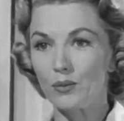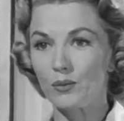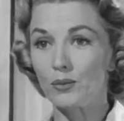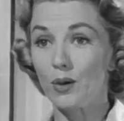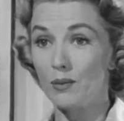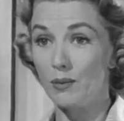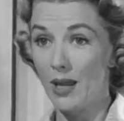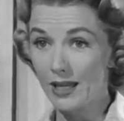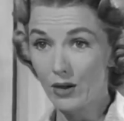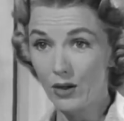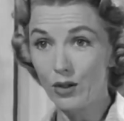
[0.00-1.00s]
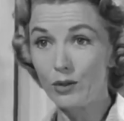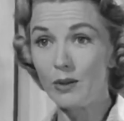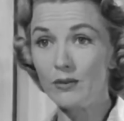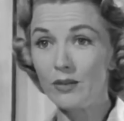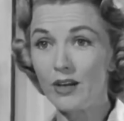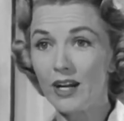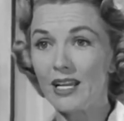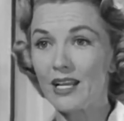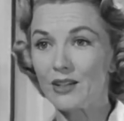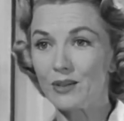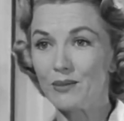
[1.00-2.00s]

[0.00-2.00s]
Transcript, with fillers: a long tradition of family TV